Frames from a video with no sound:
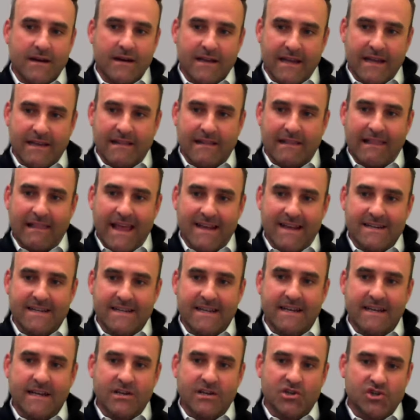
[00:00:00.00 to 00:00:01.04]

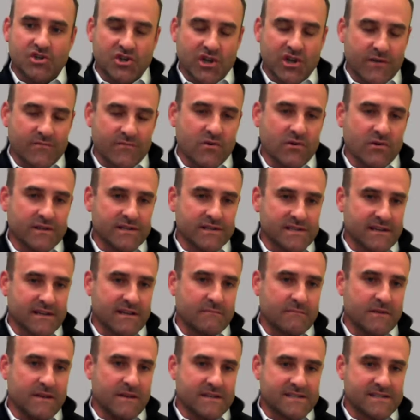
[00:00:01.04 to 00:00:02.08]
lending in general is going
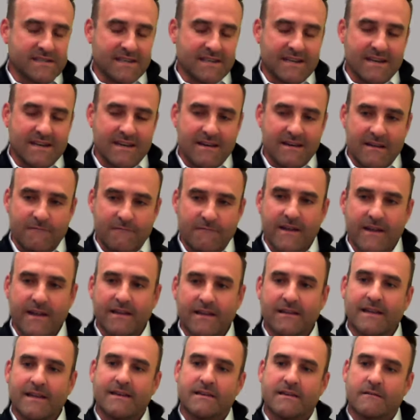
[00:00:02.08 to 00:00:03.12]
to be
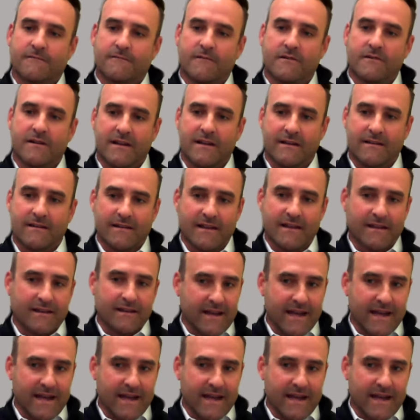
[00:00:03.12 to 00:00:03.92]
significantly different in the